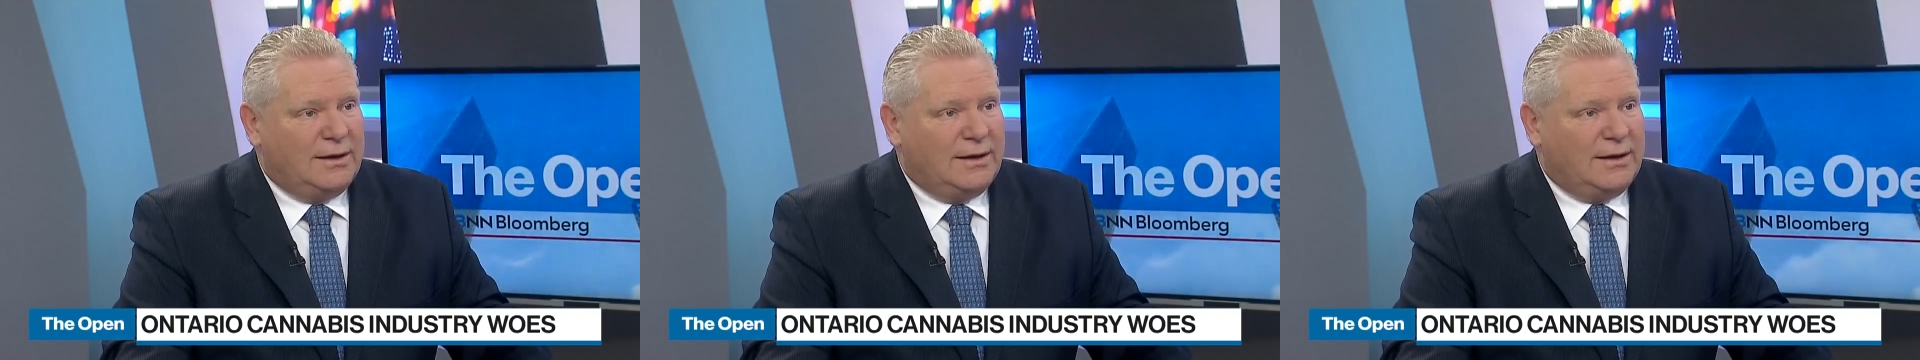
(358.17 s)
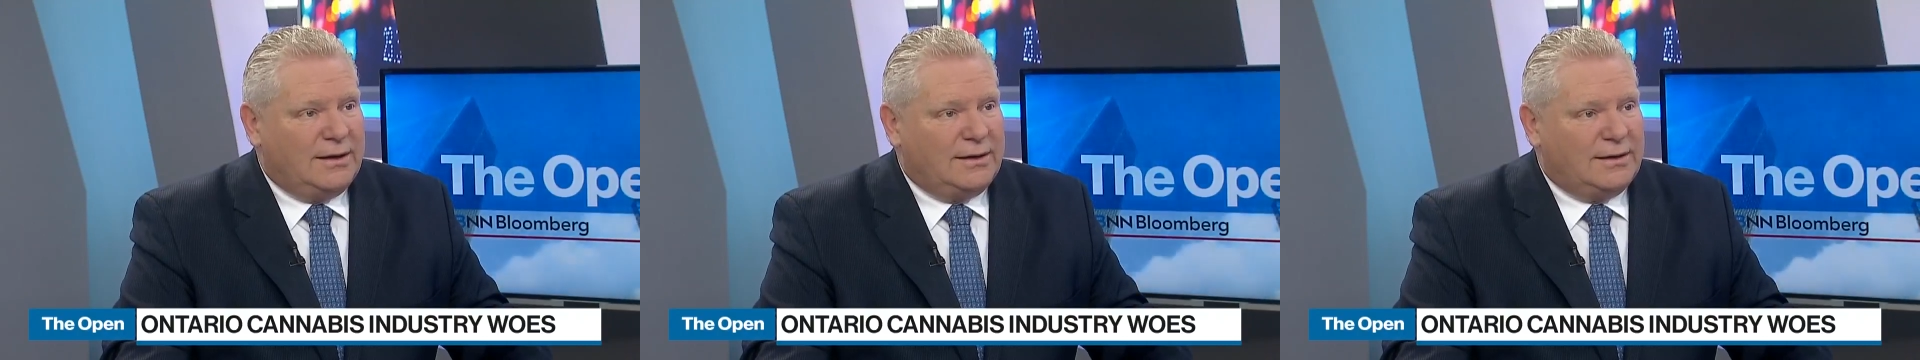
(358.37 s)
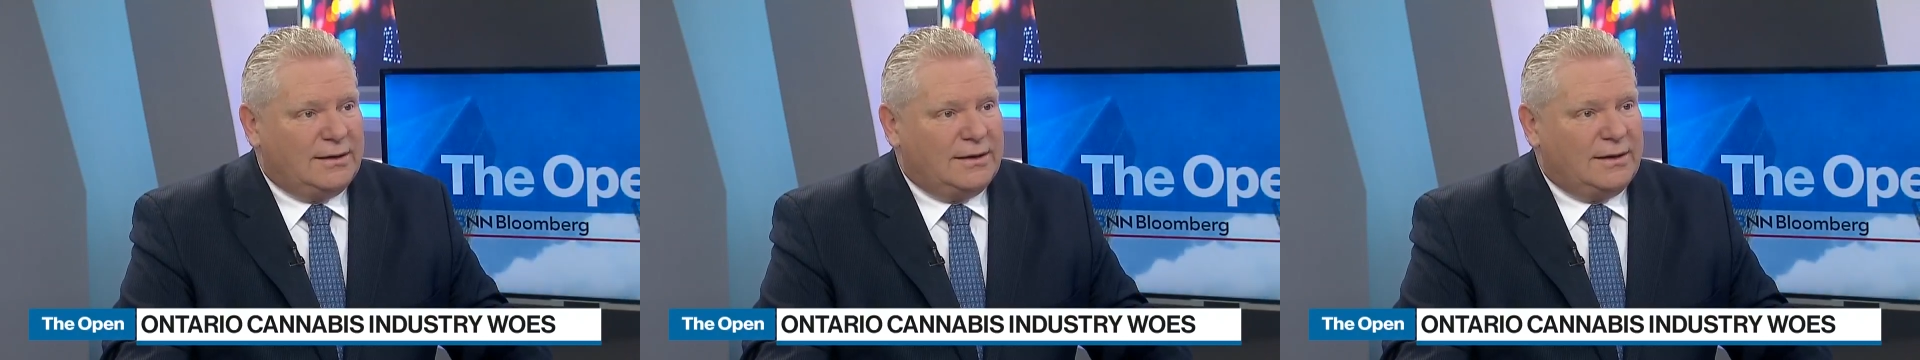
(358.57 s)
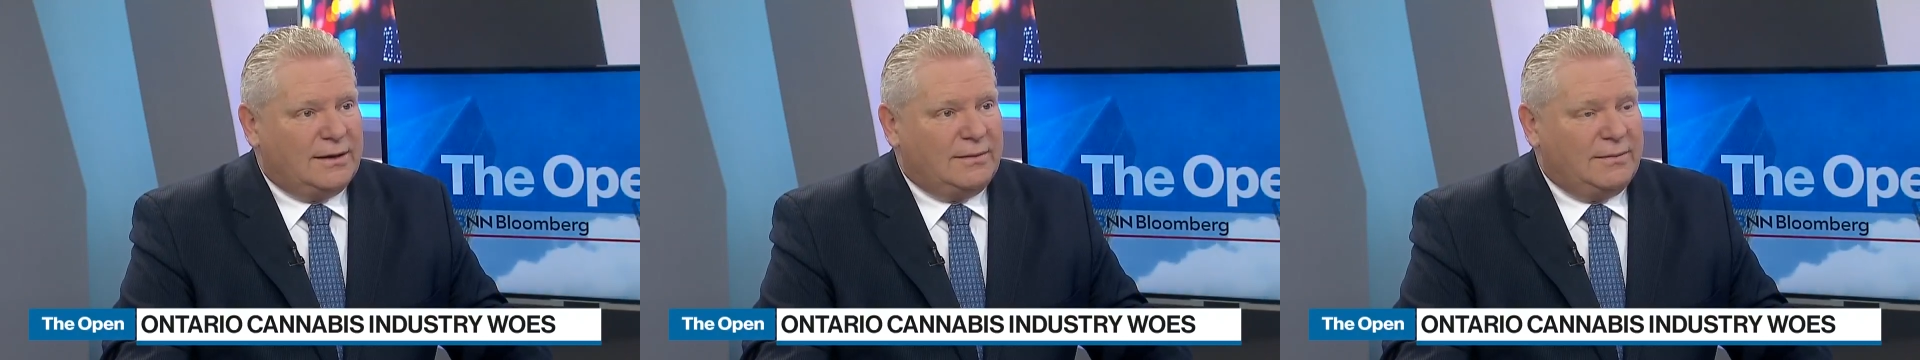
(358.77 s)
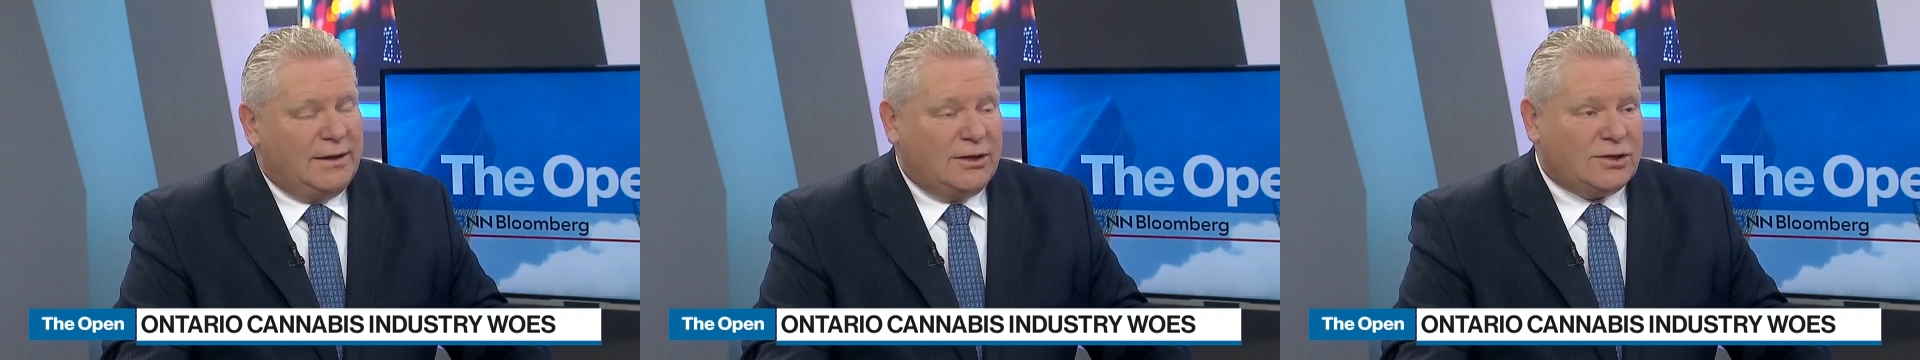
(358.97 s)
and
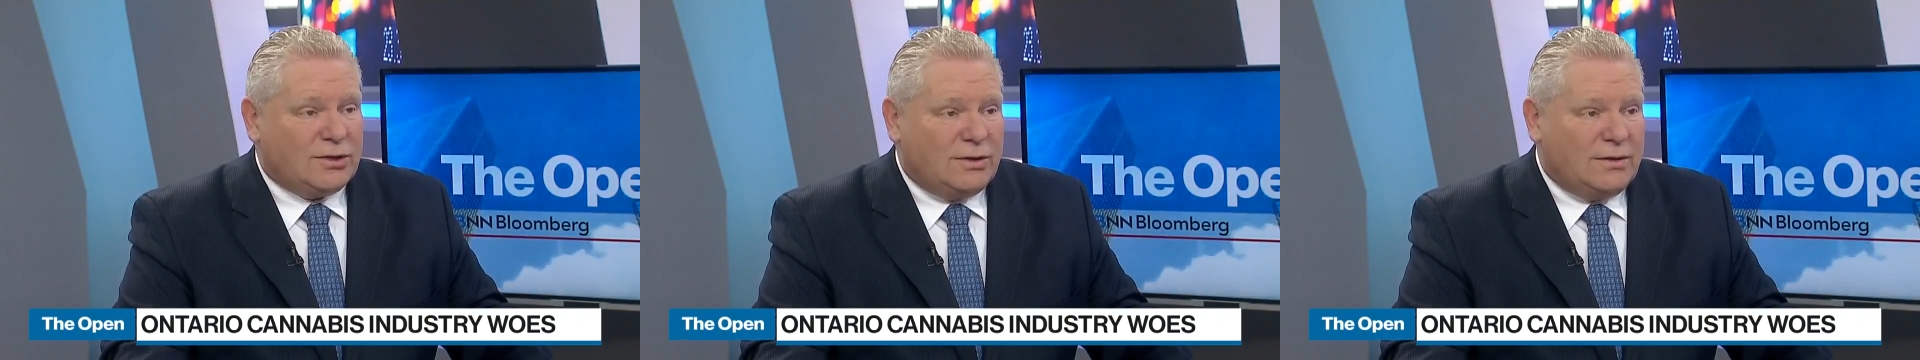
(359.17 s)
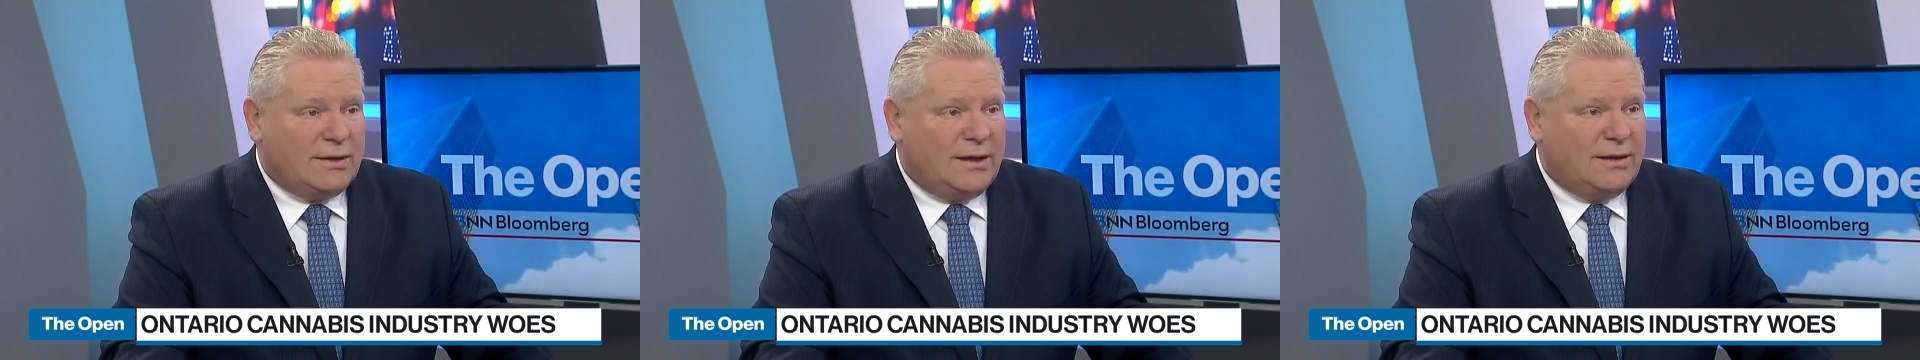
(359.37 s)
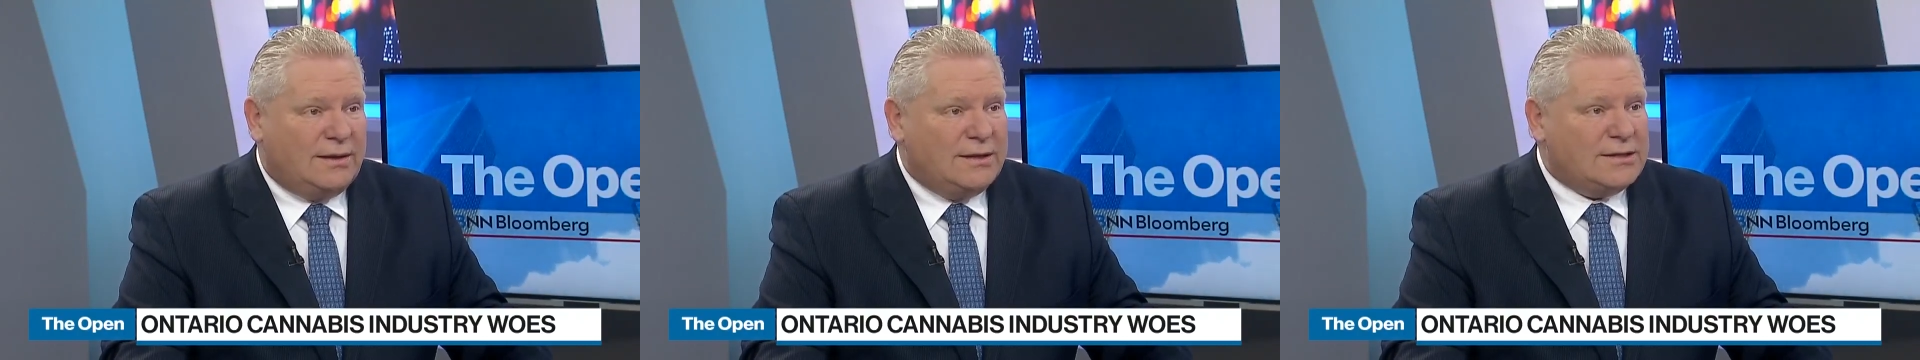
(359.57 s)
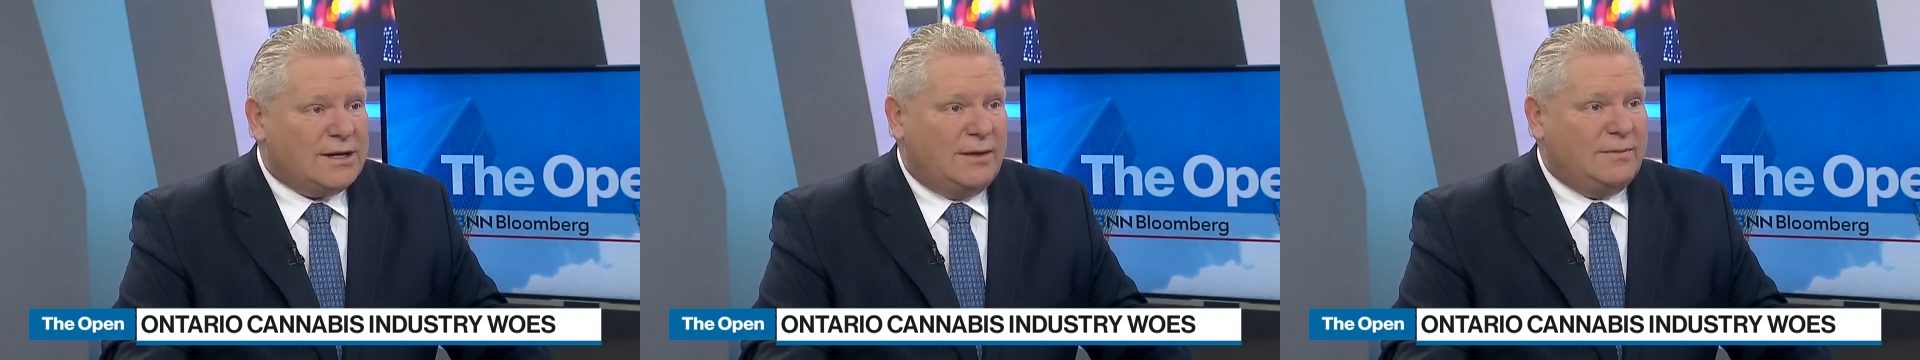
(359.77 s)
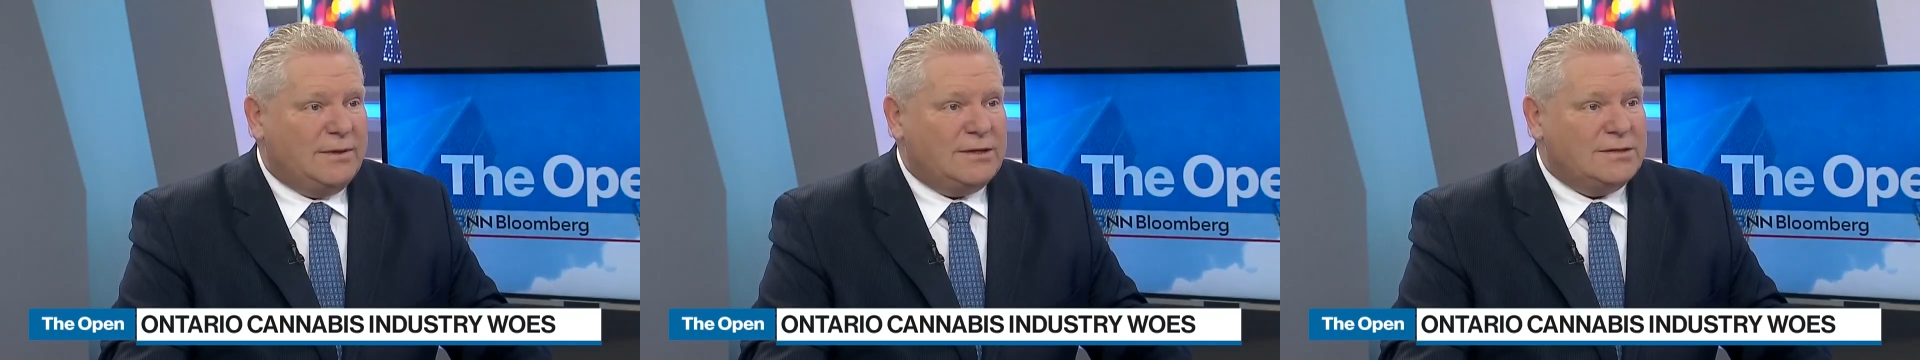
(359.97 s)
make sure that these
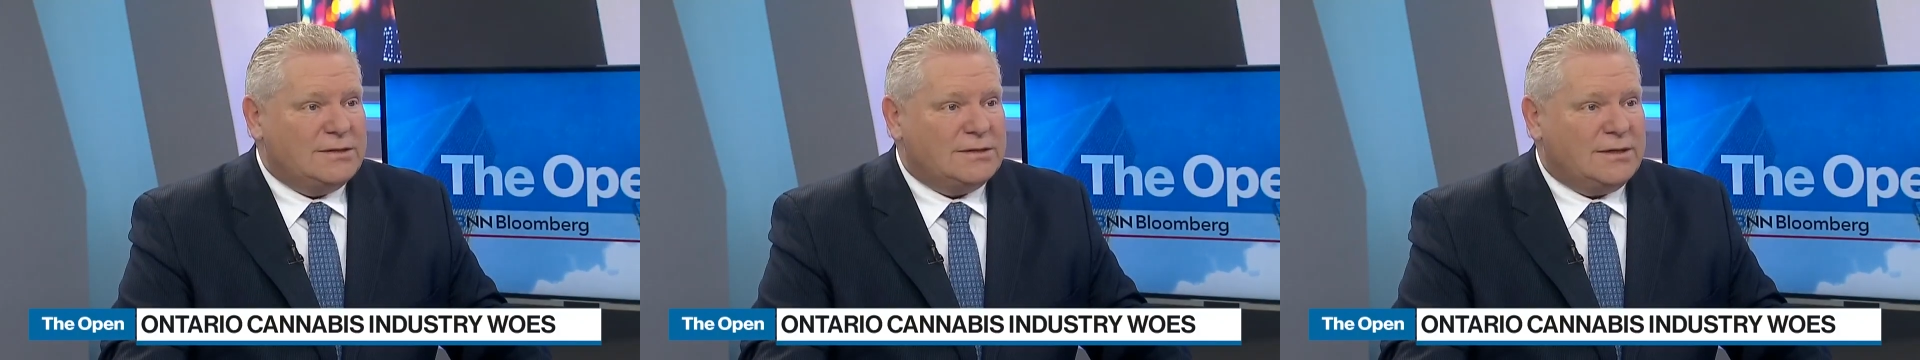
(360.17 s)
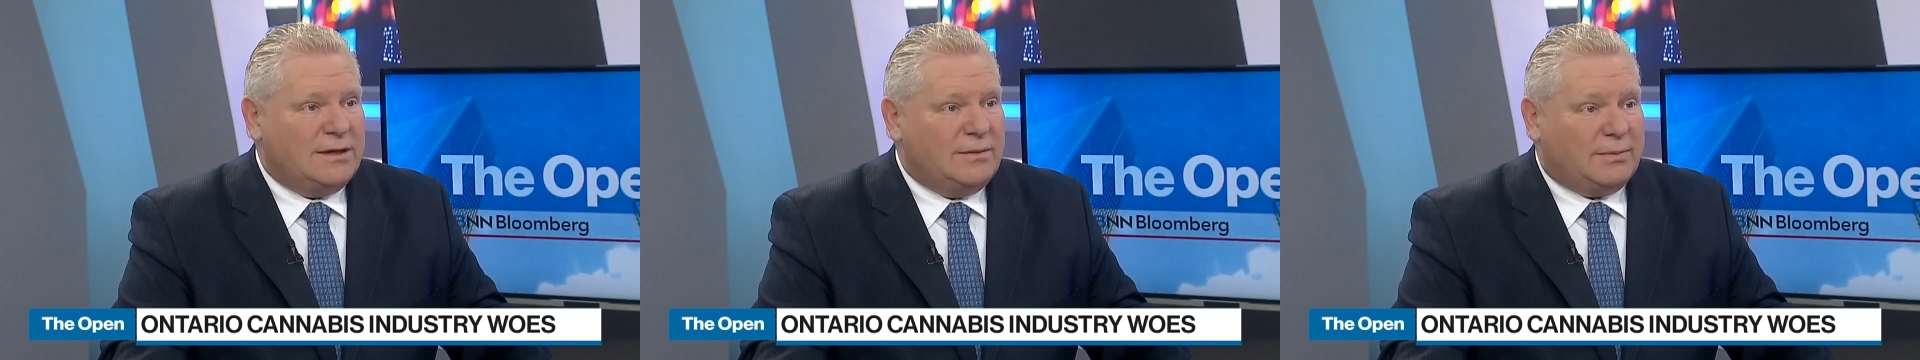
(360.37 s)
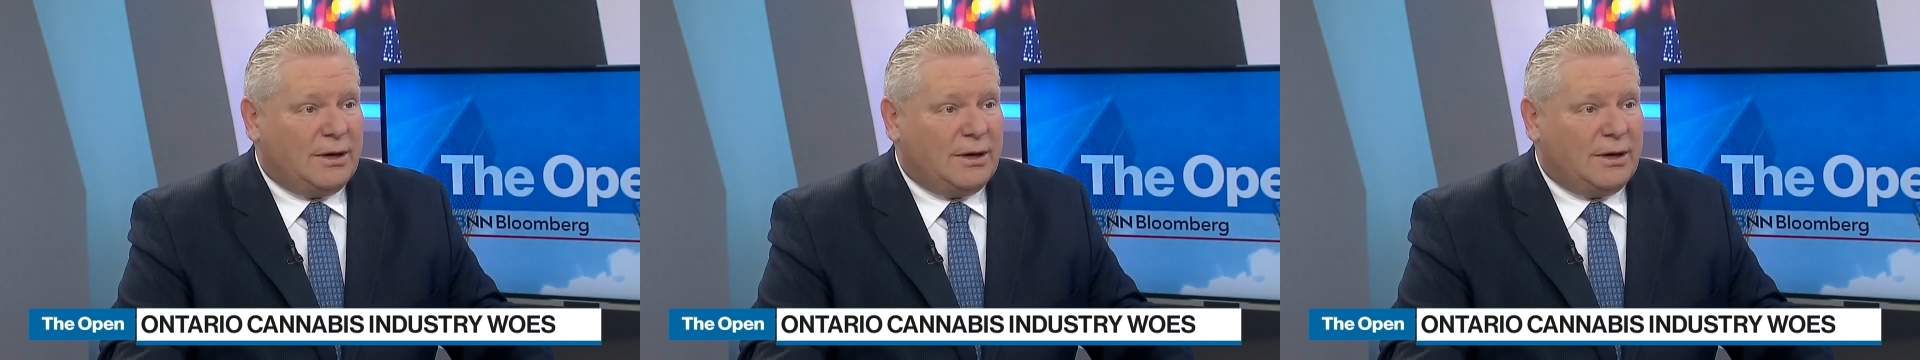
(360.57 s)
companies